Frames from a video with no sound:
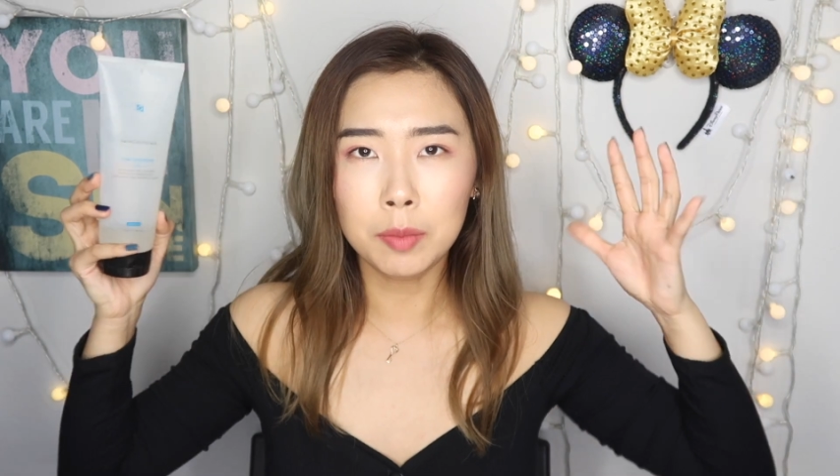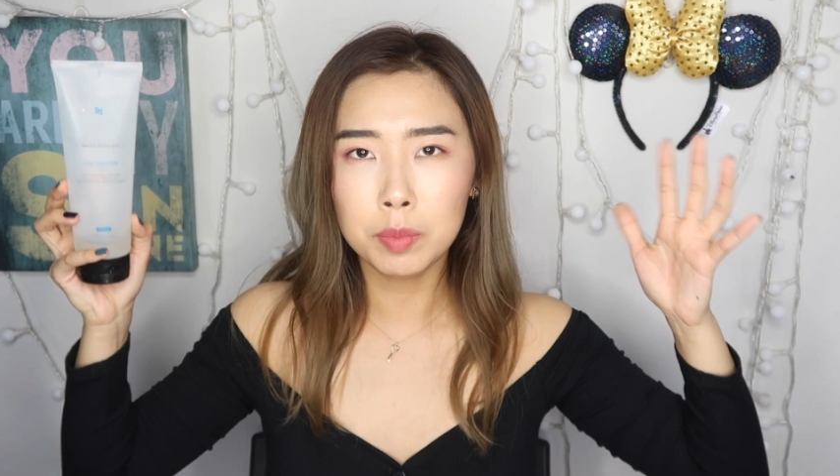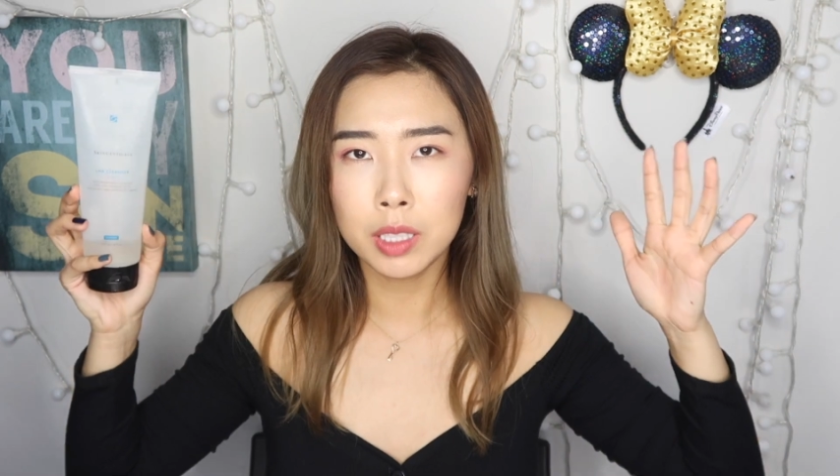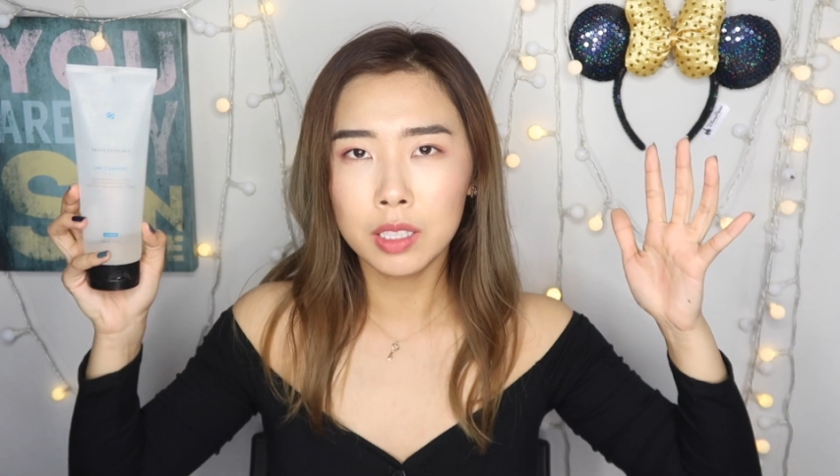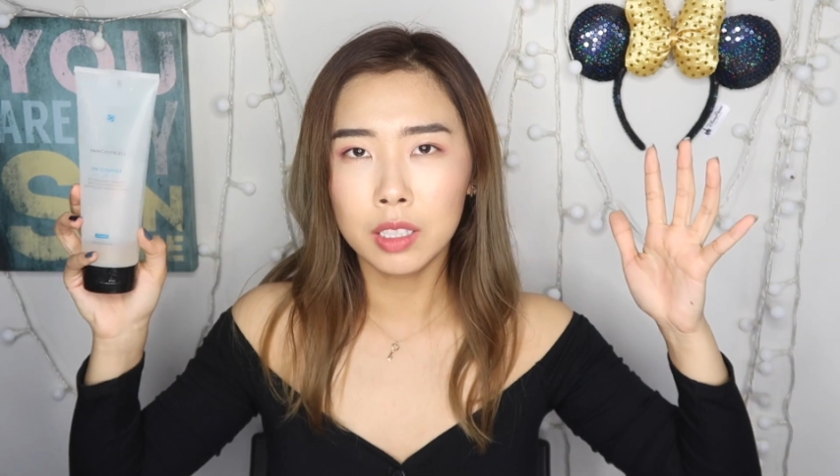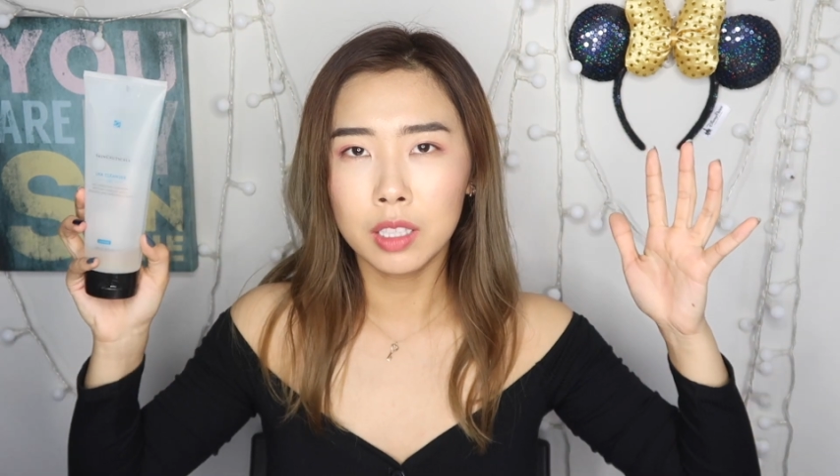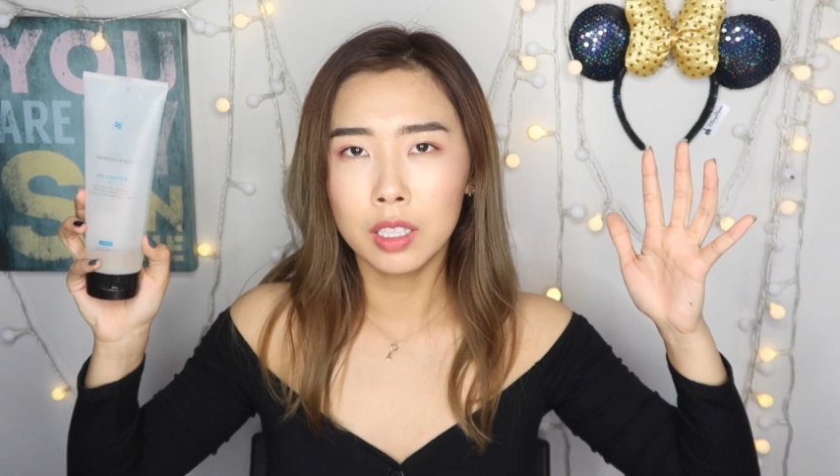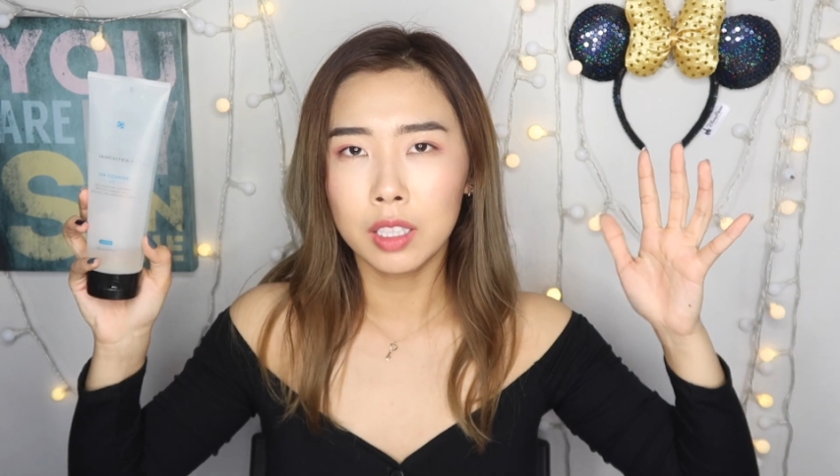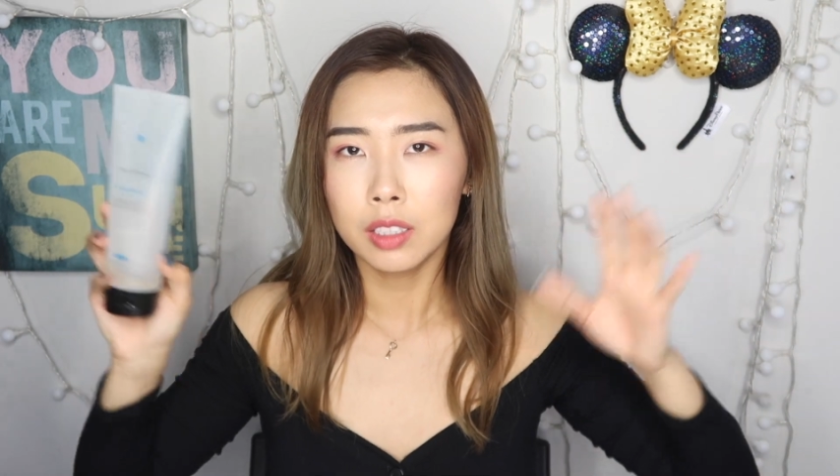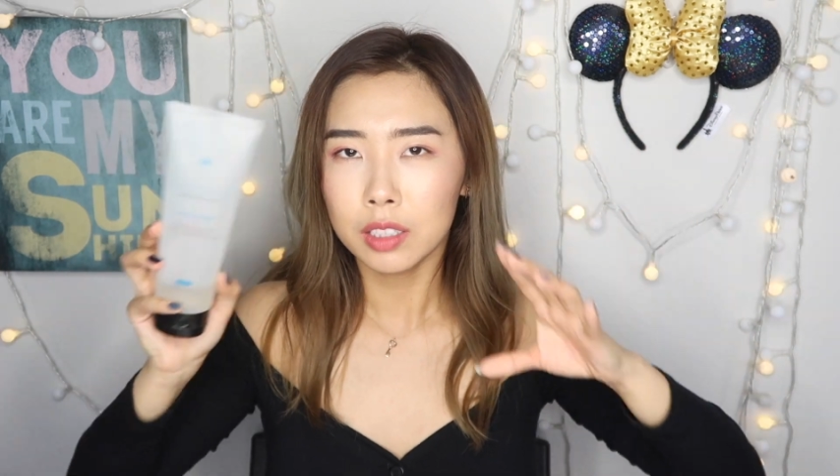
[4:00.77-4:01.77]
up
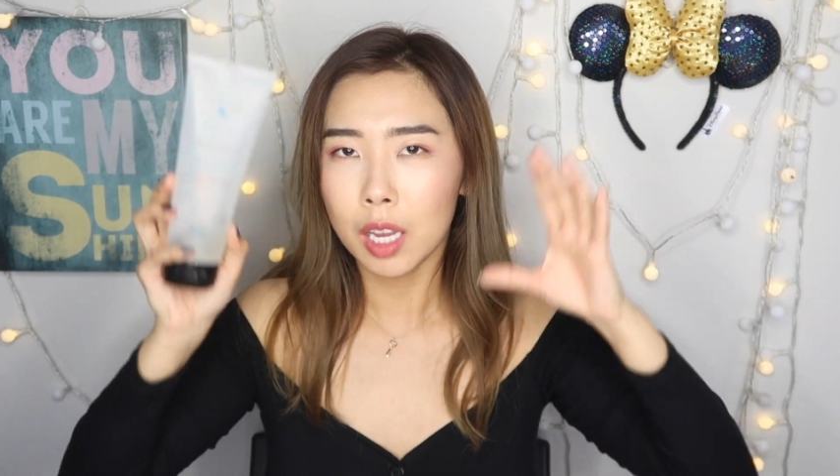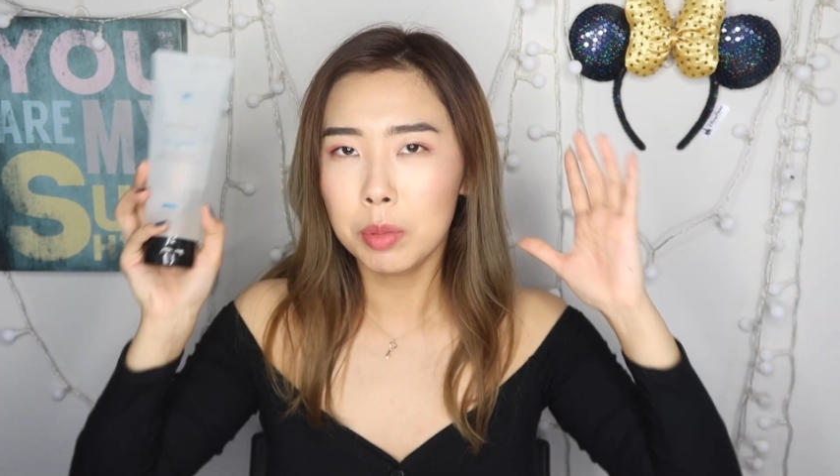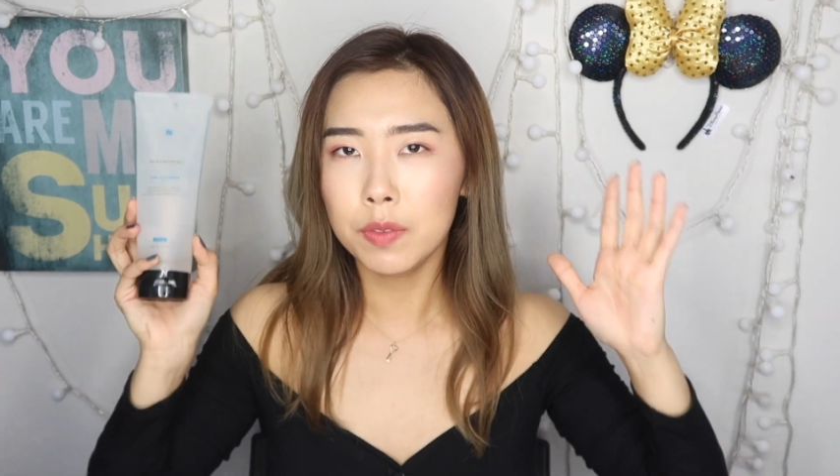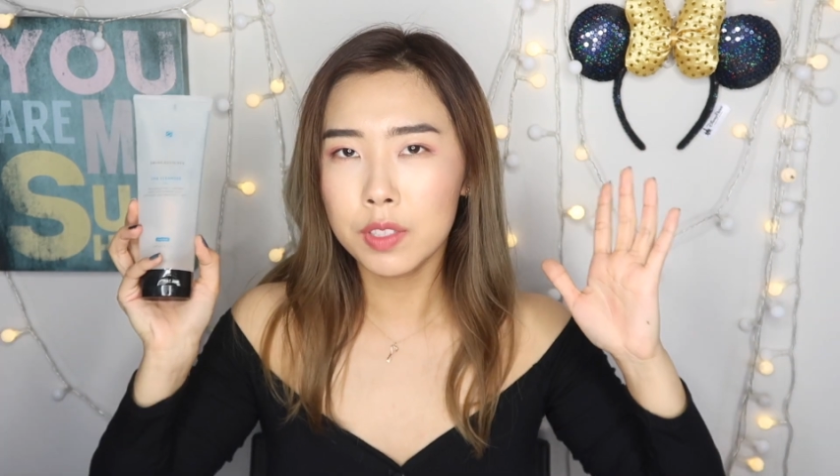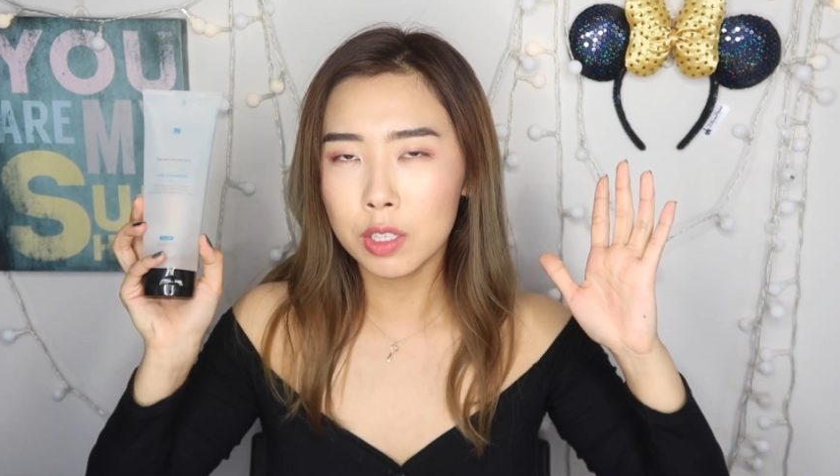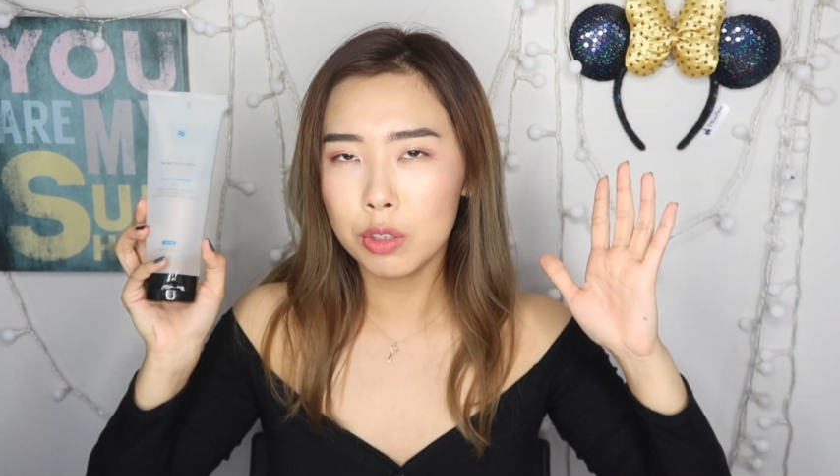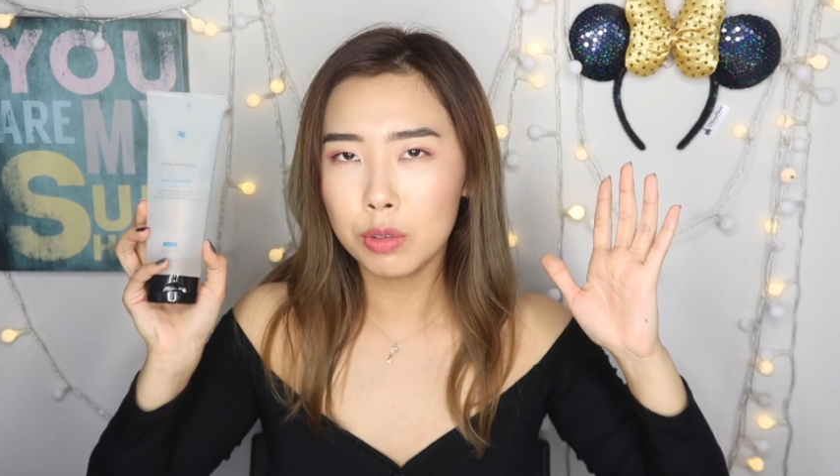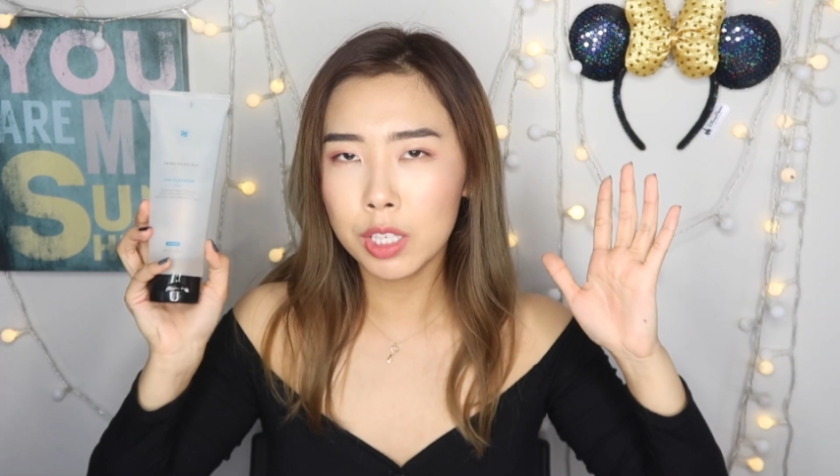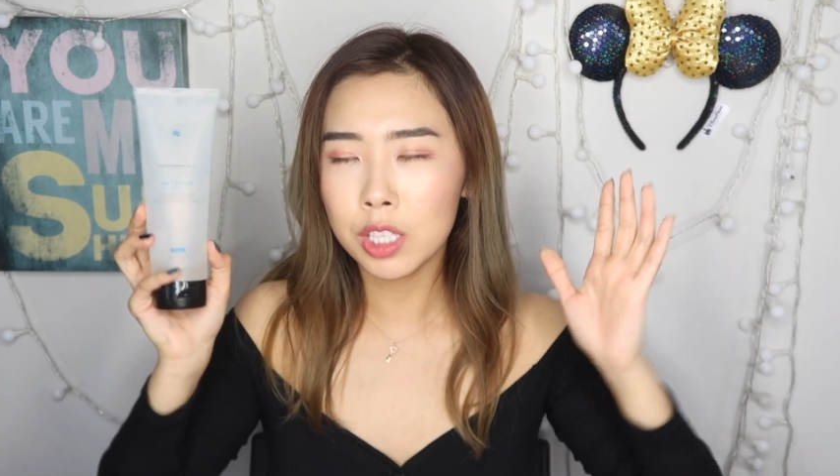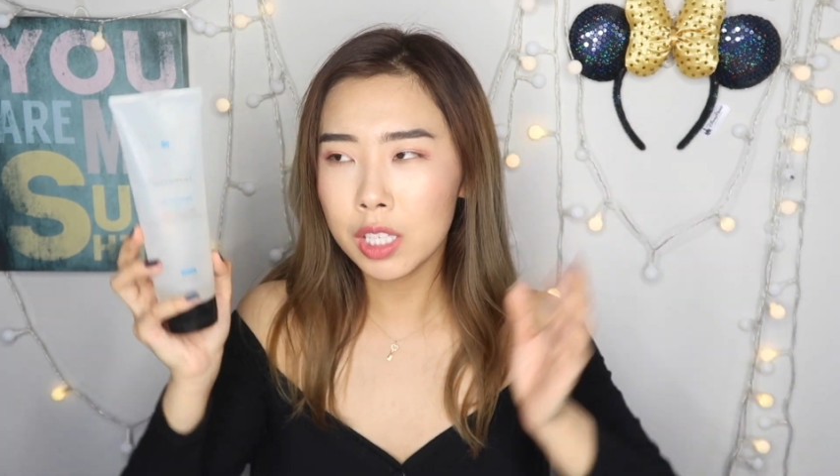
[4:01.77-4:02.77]
type of
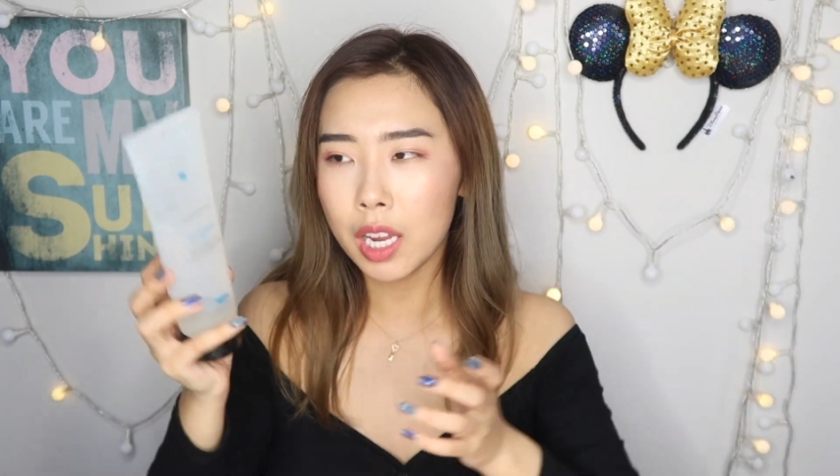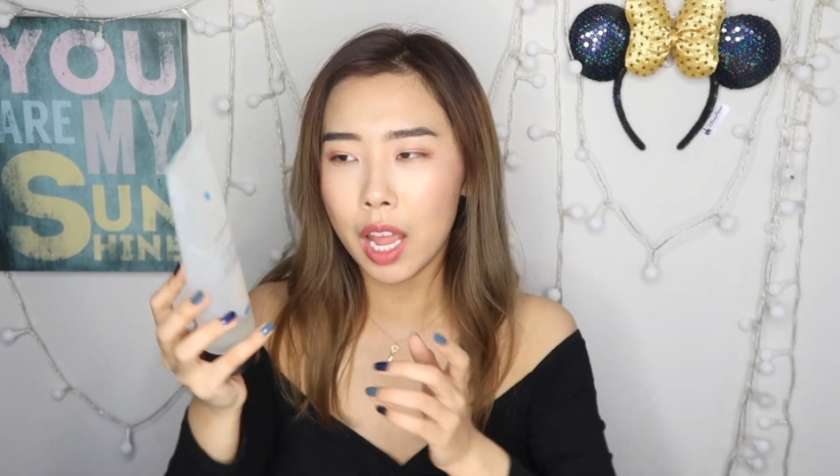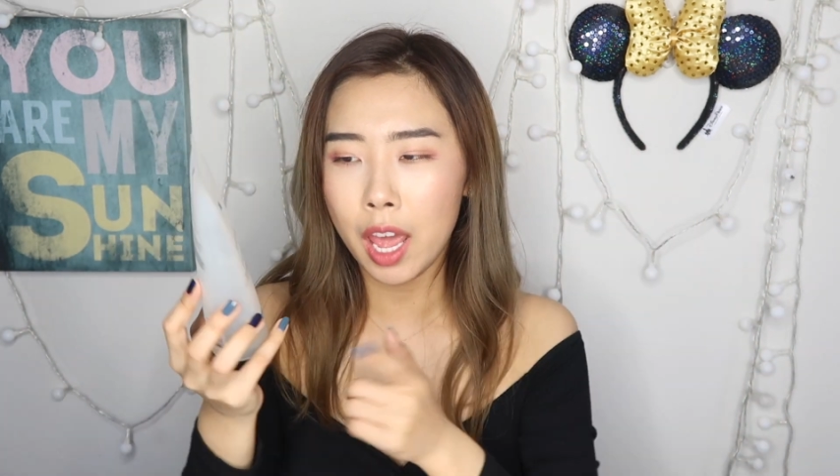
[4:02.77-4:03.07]
situation,